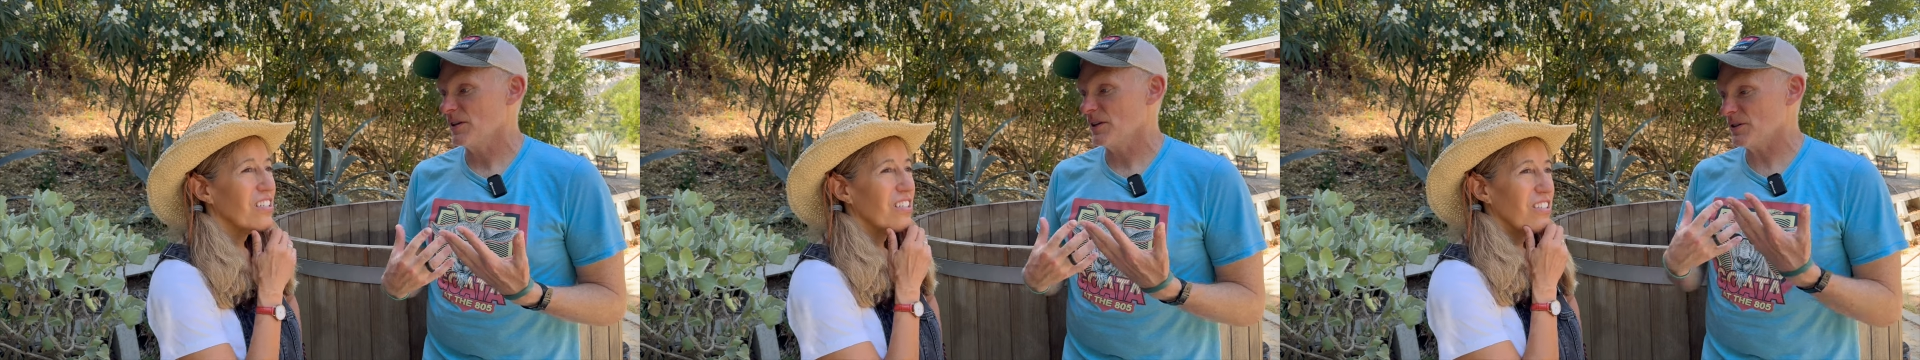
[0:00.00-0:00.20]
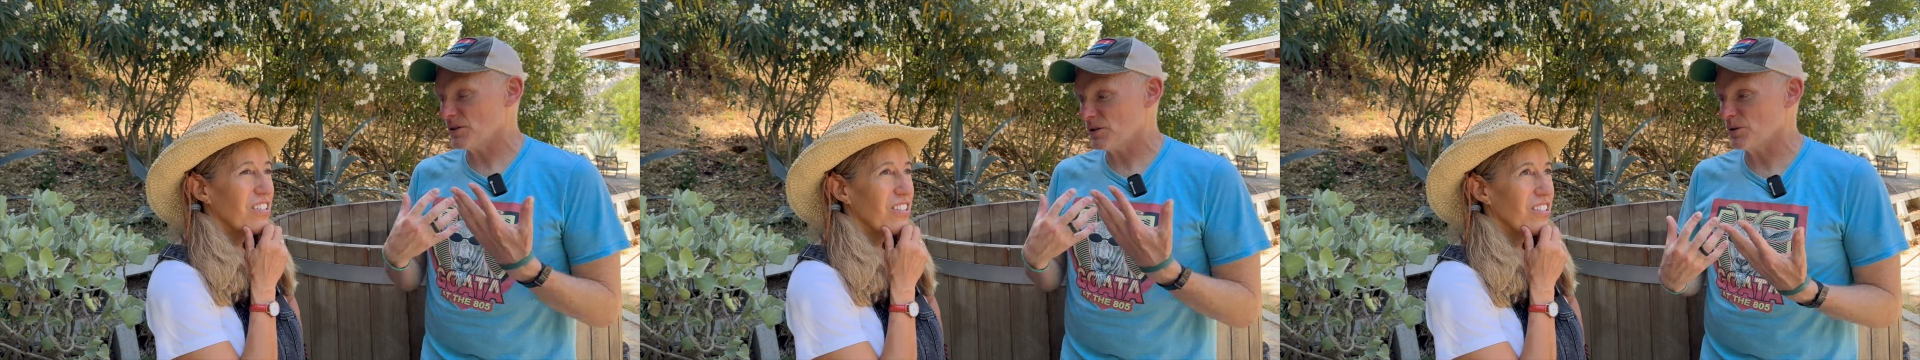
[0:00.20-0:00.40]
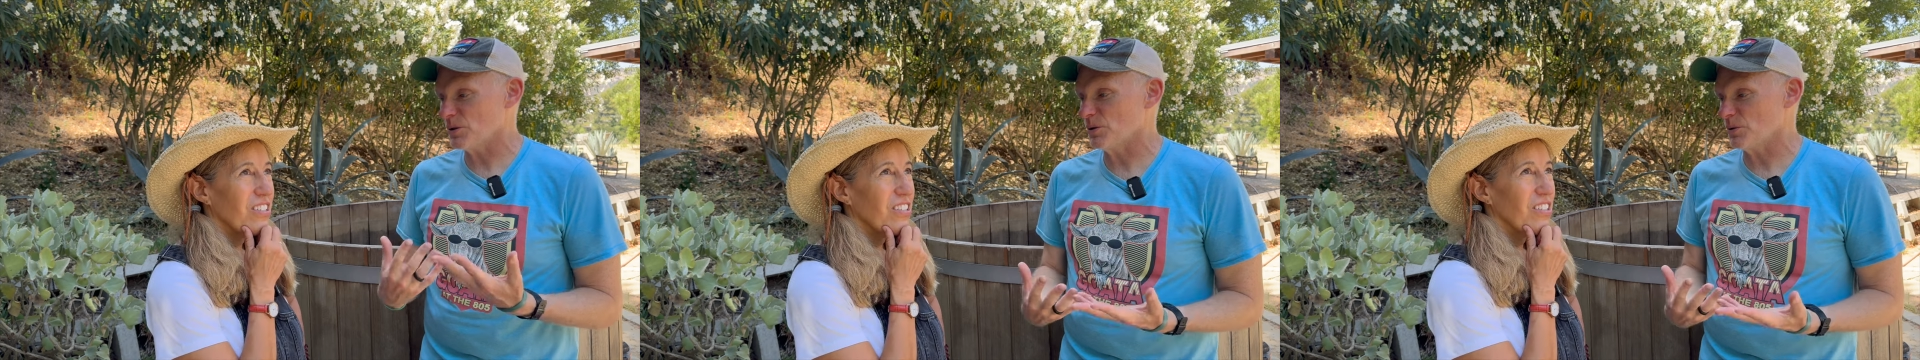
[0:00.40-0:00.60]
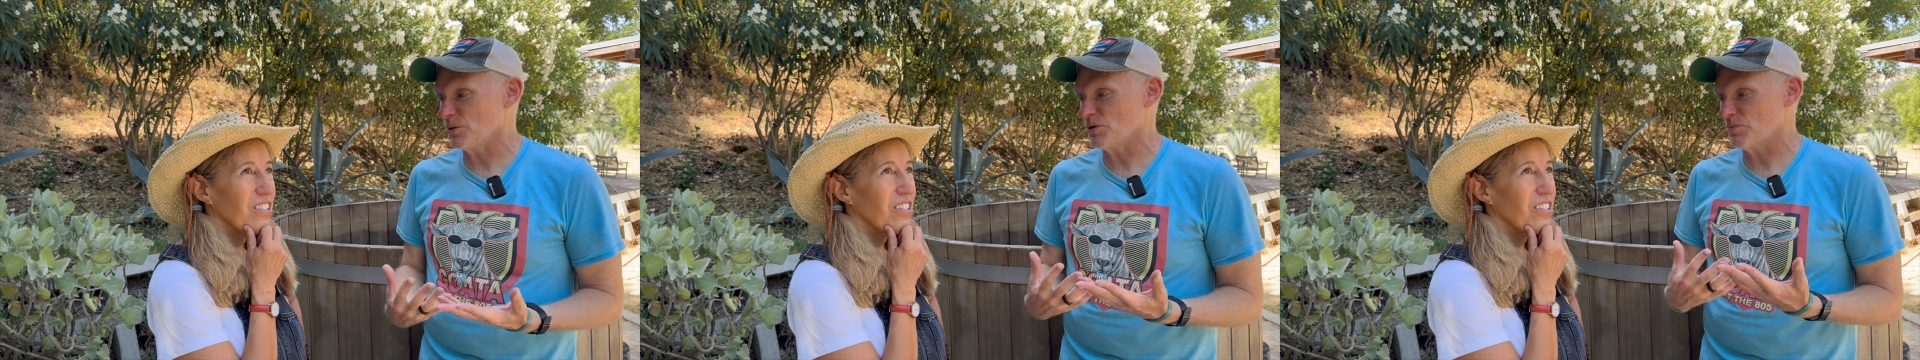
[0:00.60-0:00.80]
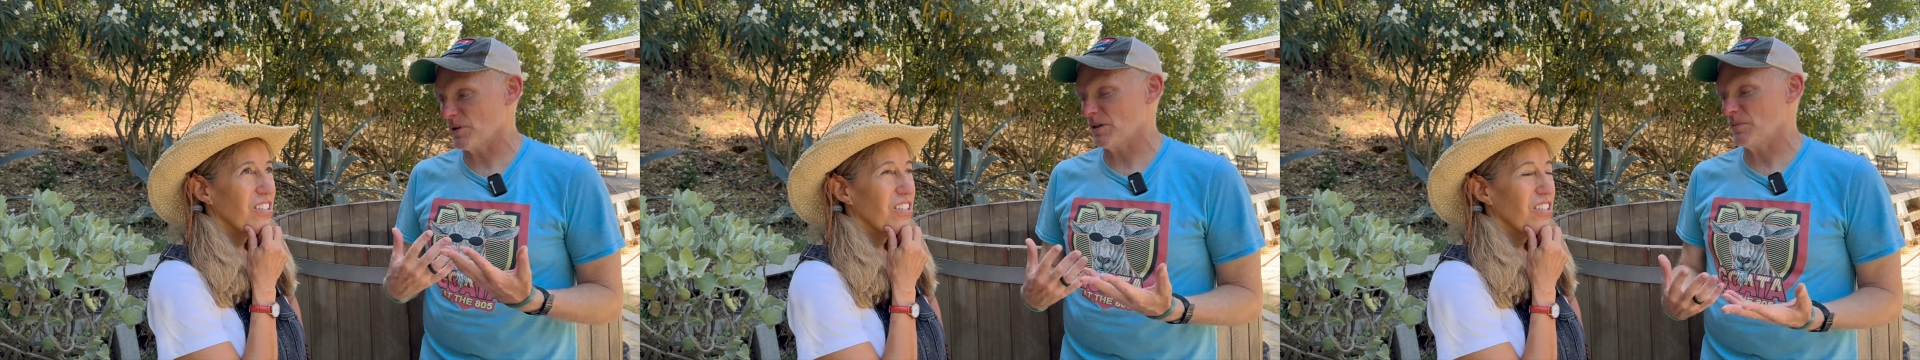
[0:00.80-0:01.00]
Speaker 1: a huge
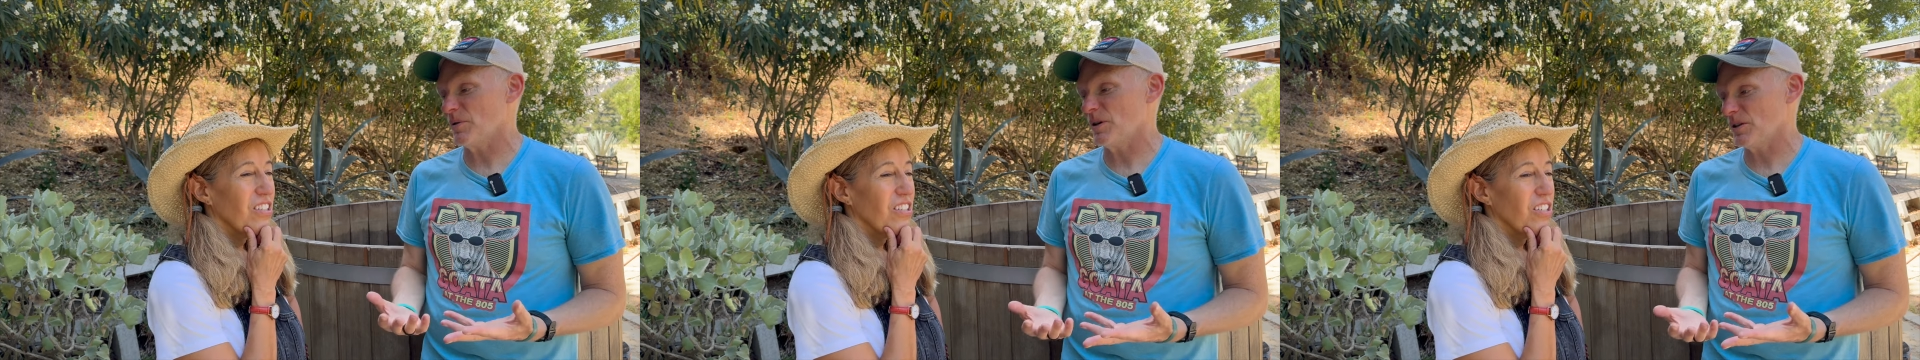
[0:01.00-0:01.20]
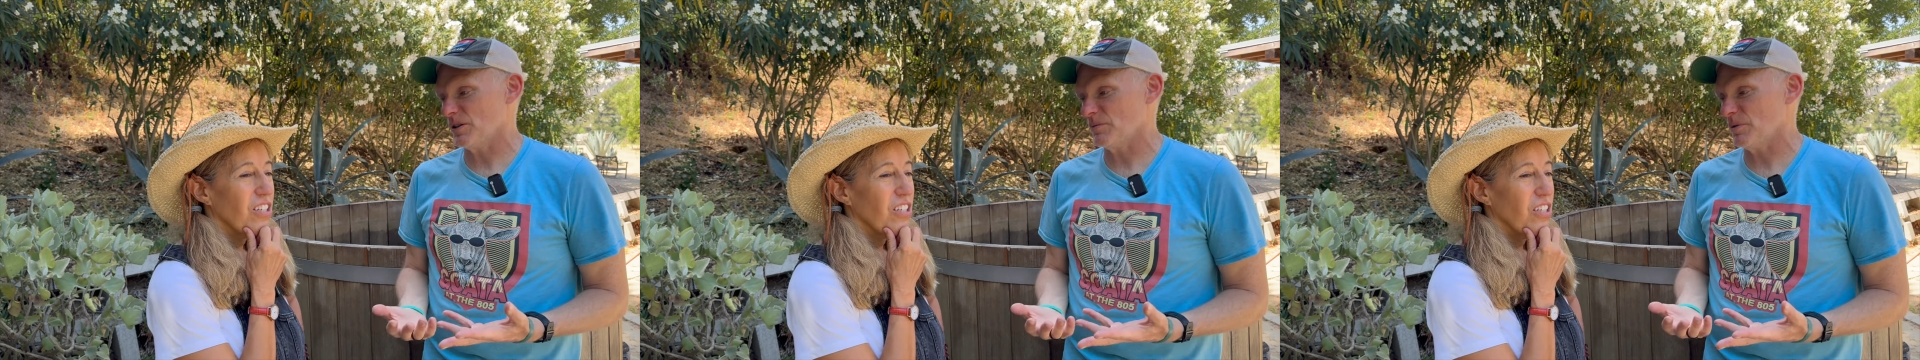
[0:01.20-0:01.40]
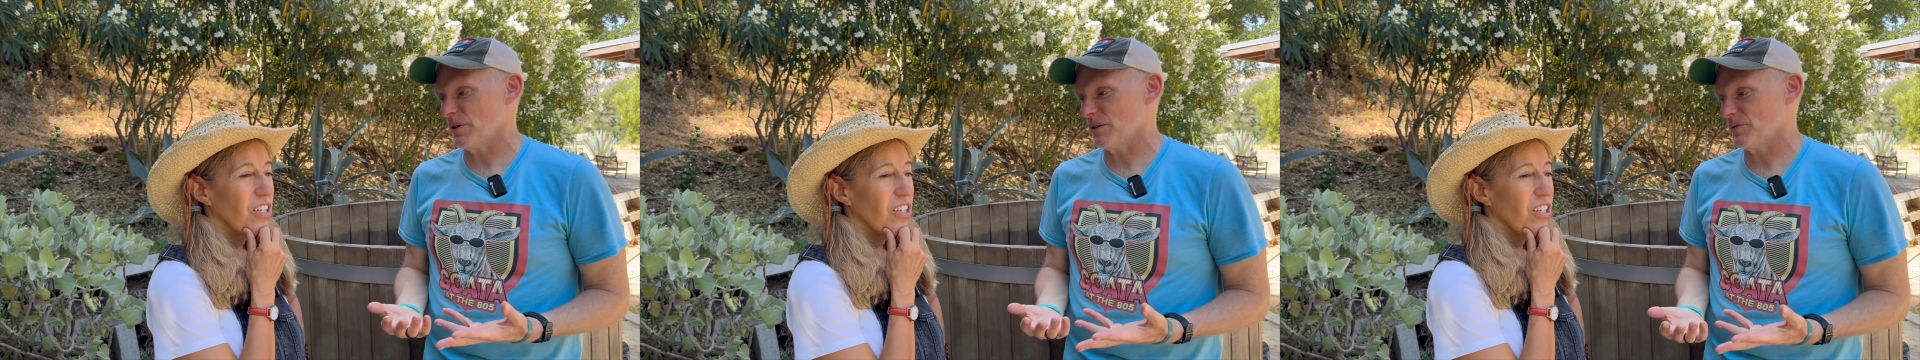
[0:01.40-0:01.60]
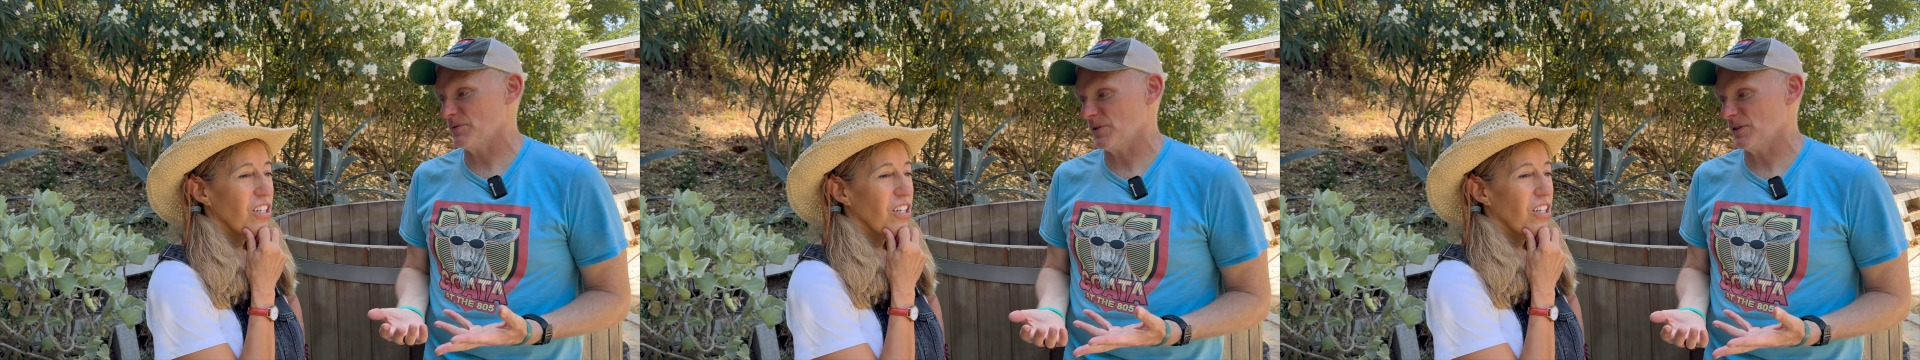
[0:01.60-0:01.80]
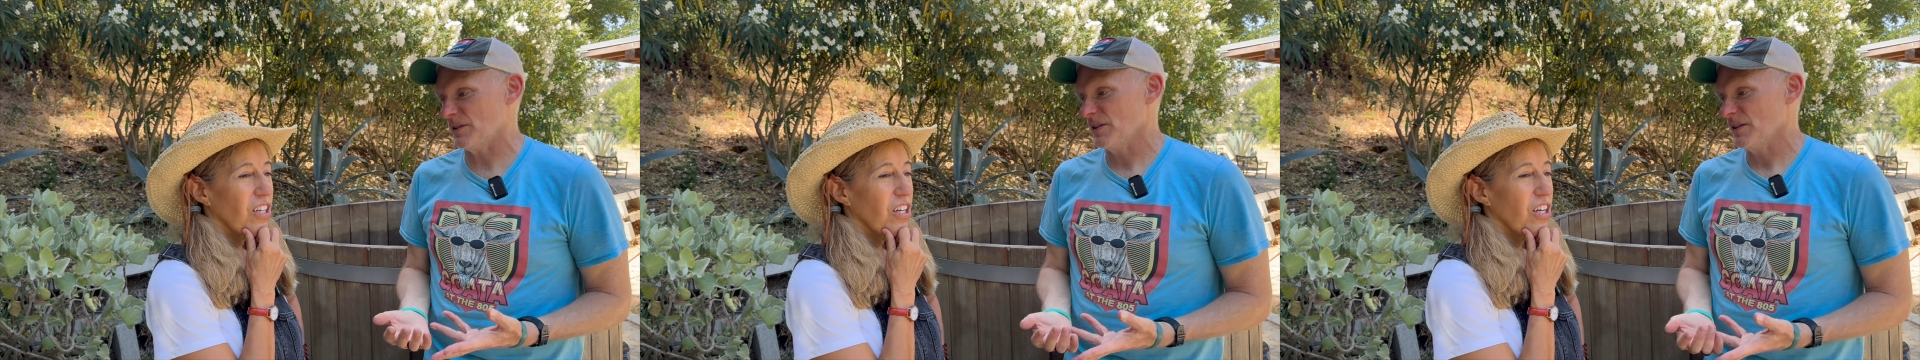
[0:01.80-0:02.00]
metabolic benefit.